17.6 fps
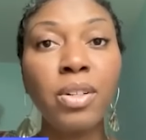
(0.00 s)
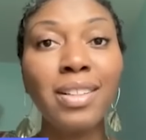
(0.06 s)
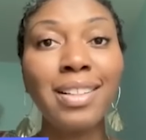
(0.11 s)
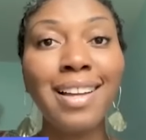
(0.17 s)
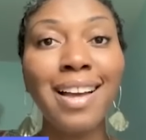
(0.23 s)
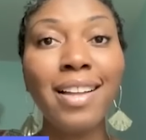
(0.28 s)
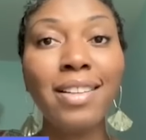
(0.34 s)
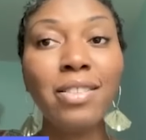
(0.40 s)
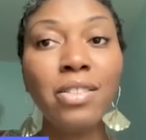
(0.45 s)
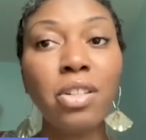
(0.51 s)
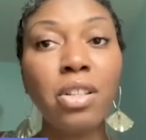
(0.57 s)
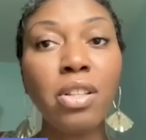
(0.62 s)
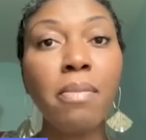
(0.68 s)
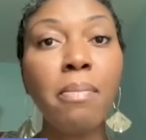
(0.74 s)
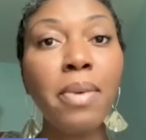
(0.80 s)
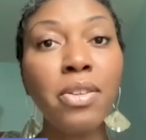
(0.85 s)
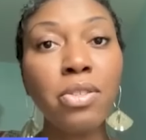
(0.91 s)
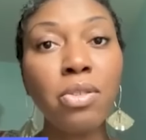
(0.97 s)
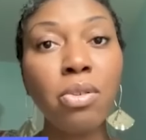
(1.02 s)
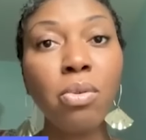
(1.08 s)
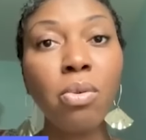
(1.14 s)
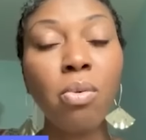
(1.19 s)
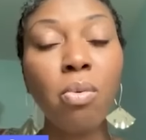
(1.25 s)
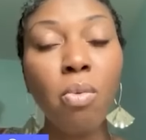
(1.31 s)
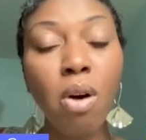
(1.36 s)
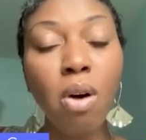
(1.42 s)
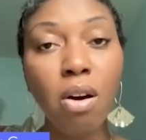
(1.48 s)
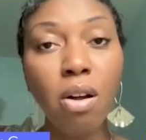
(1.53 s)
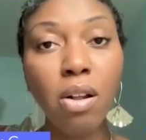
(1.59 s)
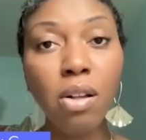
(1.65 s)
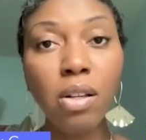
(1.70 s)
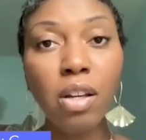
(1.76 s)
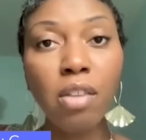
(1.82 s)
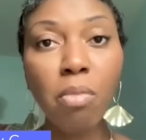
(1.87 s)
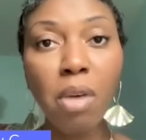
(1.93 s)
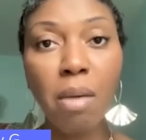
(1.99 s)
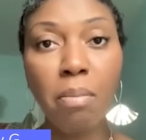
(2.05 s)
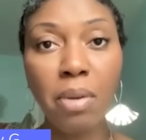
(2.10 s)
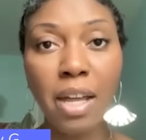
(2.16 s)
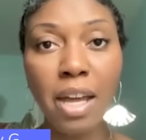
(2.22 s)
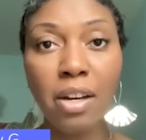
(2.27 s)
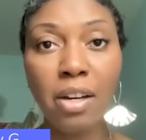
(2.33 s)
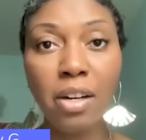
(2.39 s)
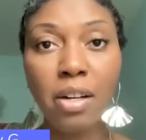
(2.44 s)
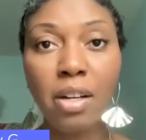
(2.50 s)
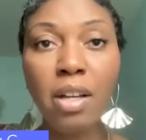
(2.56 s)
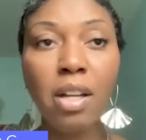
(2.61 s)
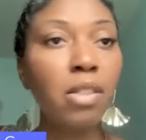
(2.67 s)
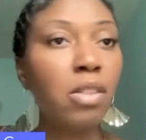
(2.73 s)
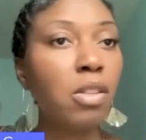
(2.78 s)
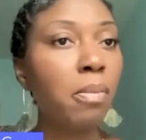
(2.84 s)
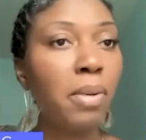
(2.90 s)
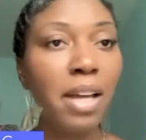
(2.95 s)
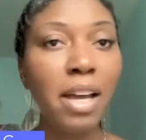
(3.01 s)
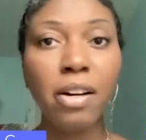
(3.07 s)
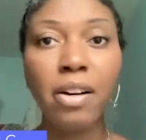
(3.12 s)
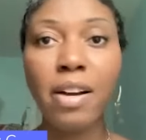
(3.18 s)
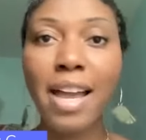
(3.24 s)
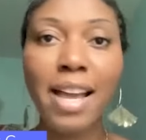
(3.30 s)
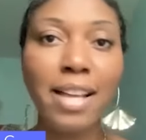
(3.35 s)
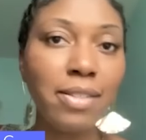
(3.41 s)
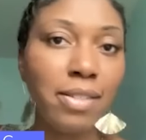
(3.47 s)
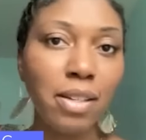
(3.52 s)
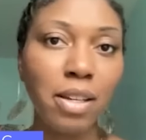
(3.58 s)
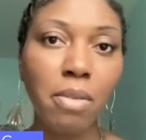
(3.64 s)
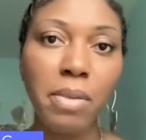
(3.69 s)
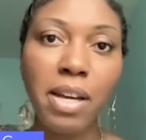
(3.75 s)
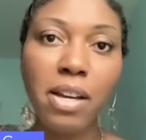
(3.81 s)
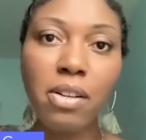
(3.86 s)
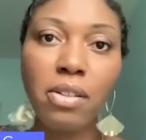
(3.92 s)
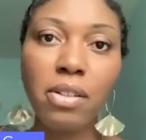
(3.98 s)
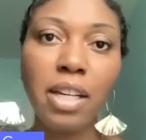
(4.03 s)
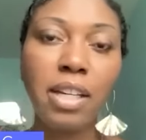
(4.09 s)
had gotten to the muscle wall of my bladder, the bladder has to come out.